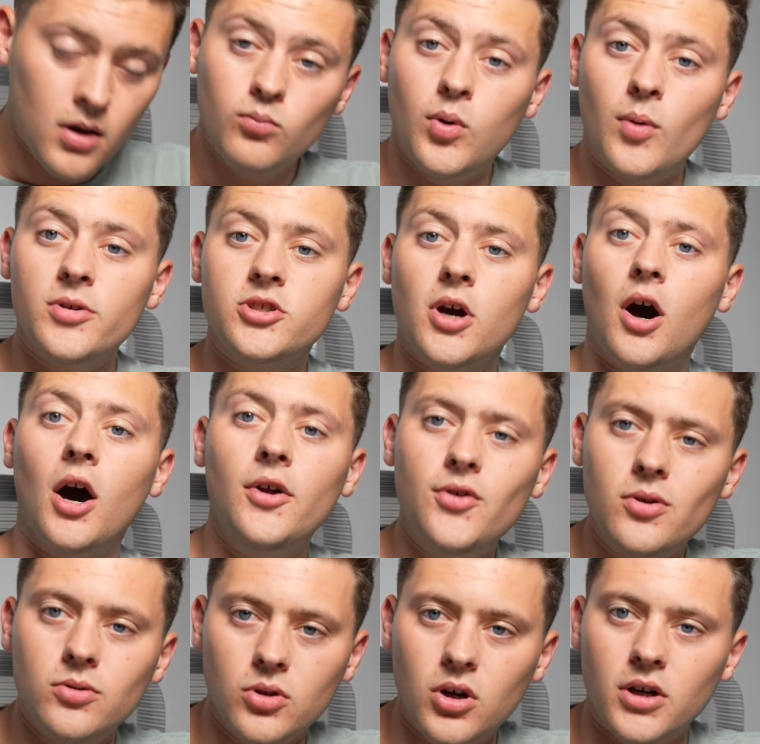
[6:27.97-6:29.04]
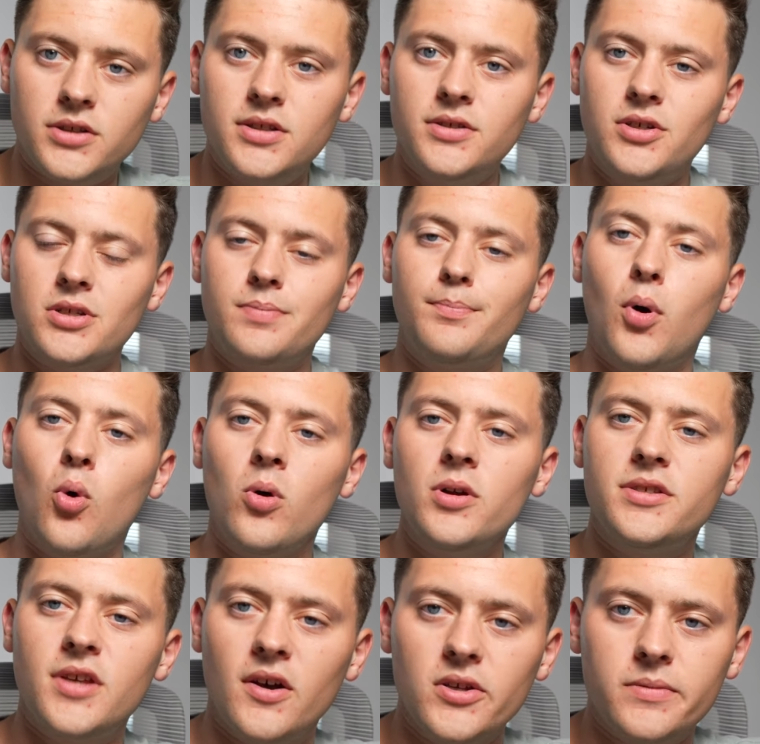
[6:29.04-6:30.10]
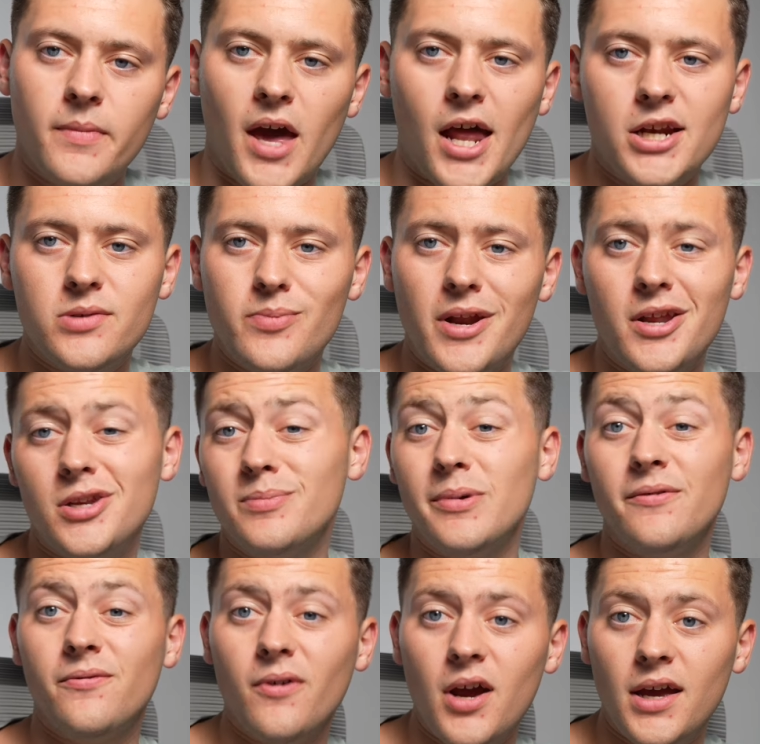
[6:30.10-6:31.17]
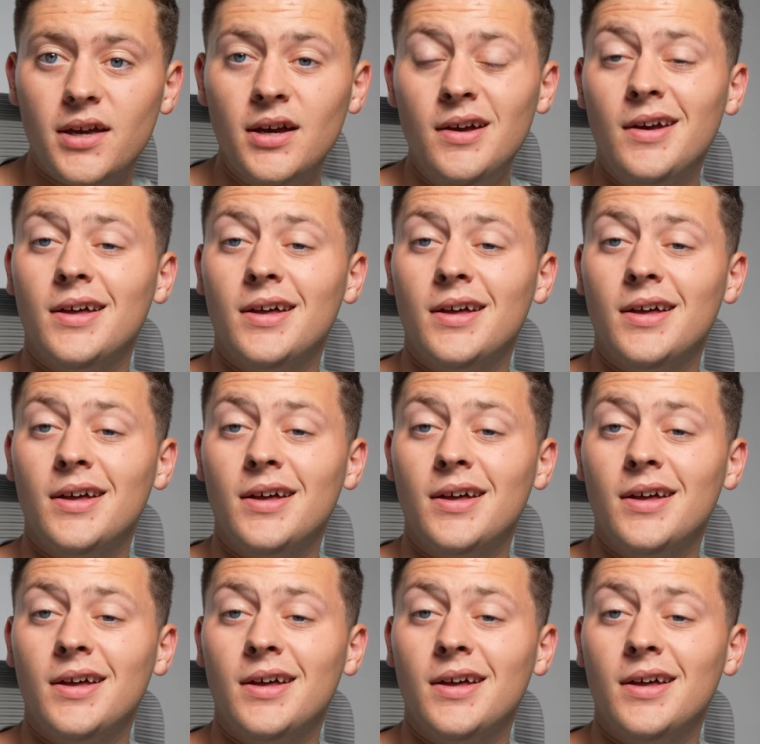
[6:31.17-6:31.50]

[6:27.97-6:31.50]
But what's underlooked is just poor sales management, and to be frank,